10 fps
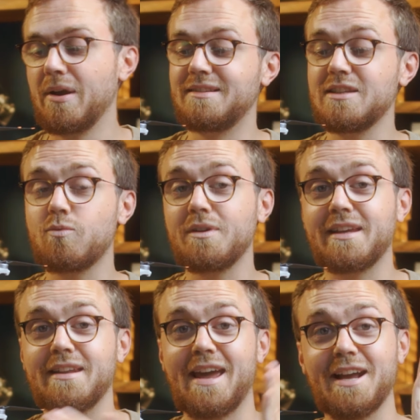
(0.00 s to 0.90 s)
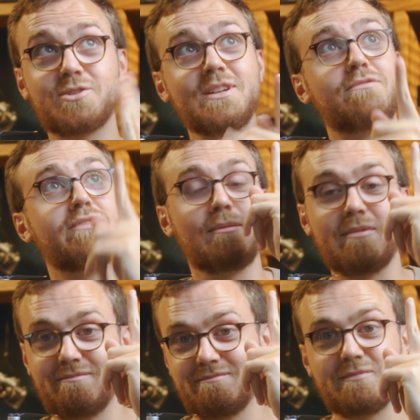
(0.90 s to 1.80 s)
This one can actually
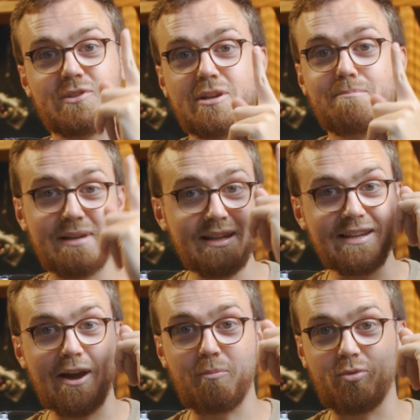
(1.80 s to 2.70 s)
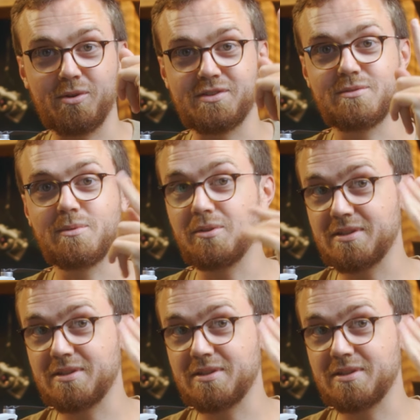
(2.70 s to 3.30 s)
film completely upwards toward the